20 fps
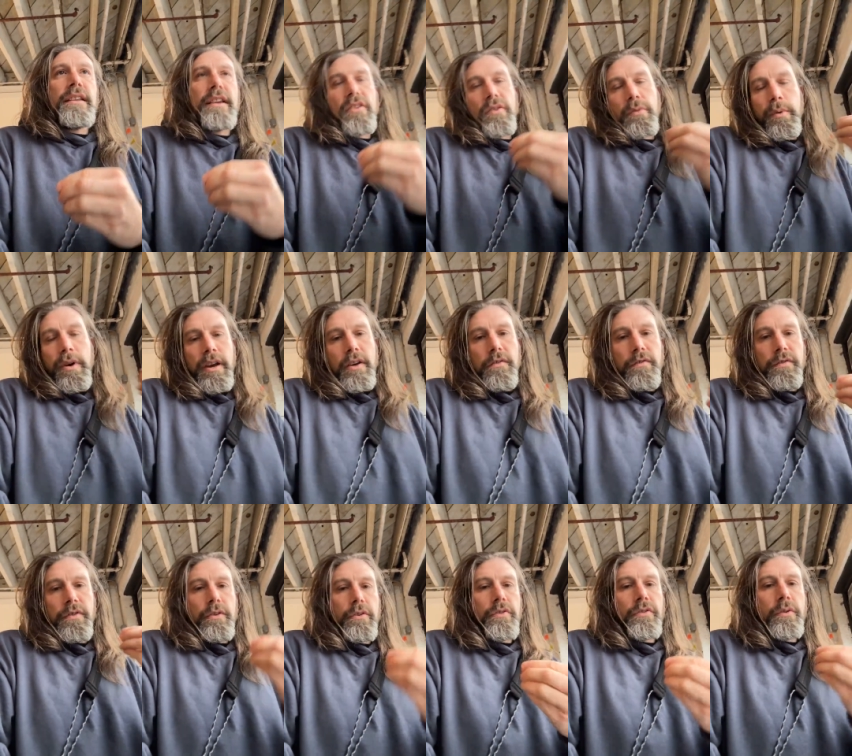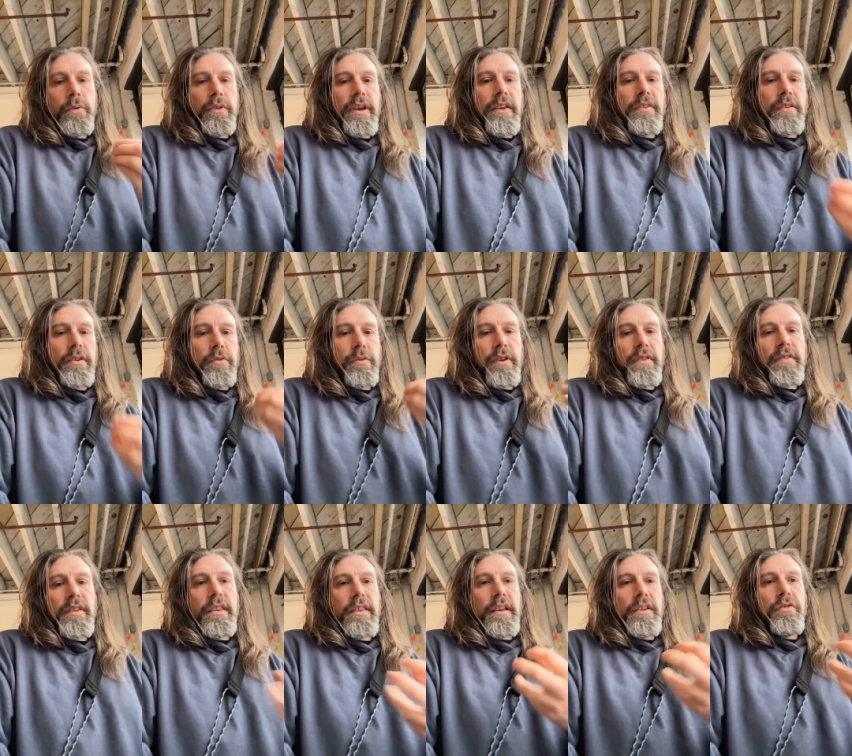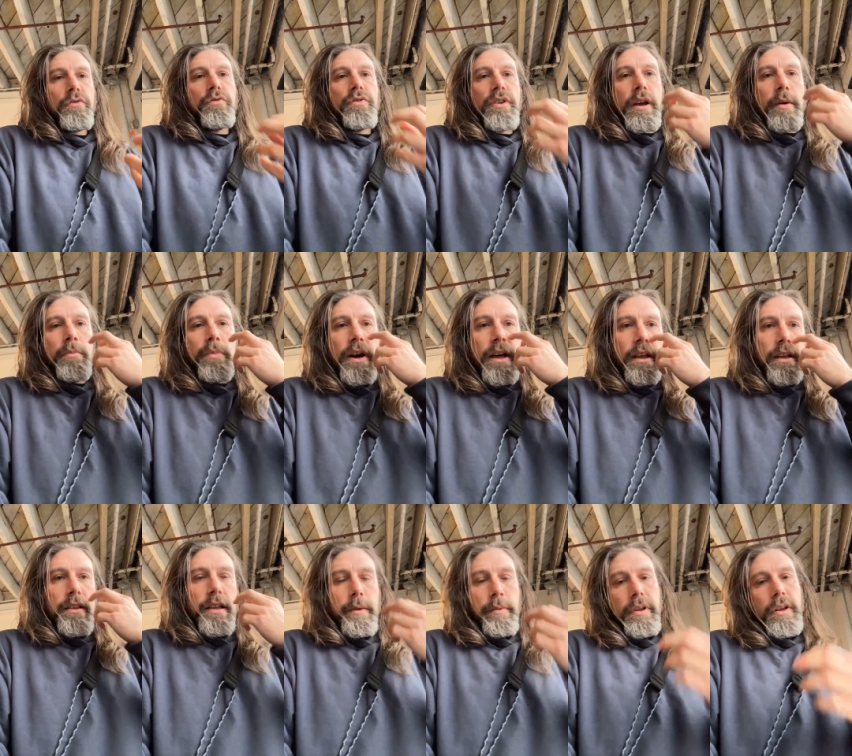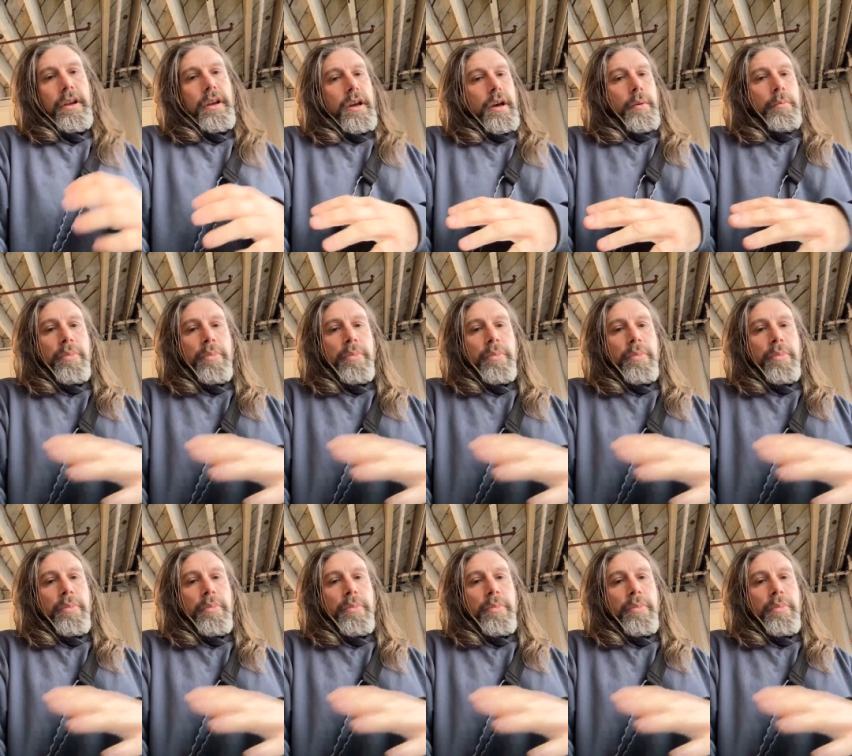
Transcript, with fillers: And that's why it feels so nice and creates that nice dry body climate.